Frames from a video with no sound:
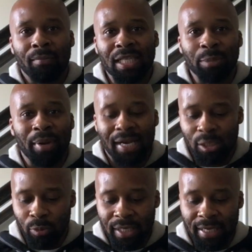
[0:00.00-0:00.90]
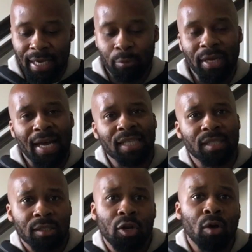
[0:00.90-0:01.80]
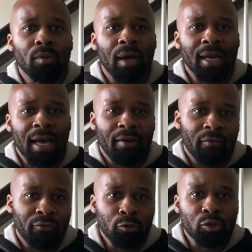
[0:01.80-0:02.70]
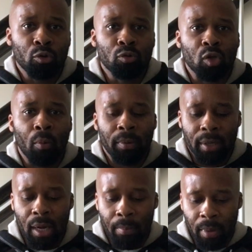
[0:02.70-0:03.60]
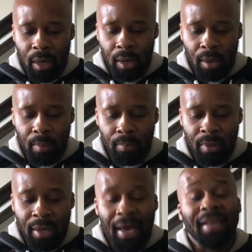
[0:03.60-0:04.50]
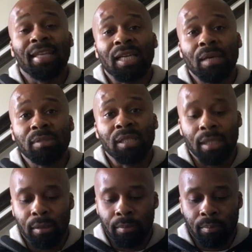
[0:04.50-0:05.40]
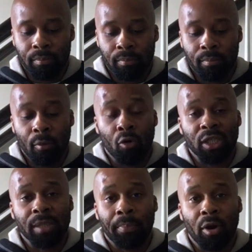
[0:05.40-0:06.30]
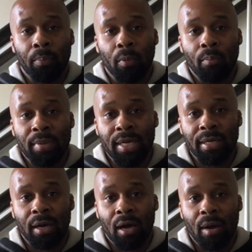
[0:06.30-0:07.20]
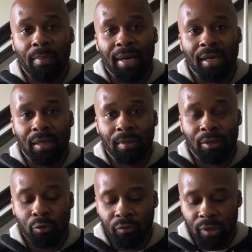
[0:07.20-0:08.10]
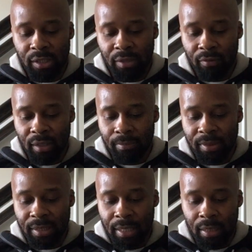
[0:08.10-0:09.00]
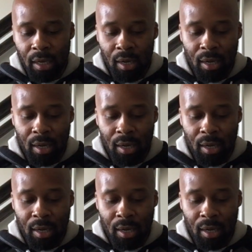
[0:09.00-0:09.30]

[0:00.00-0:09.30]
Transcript: This past weekend, we had a few schools open up at the Clemson Orange and Purple meet at the University of Clemson.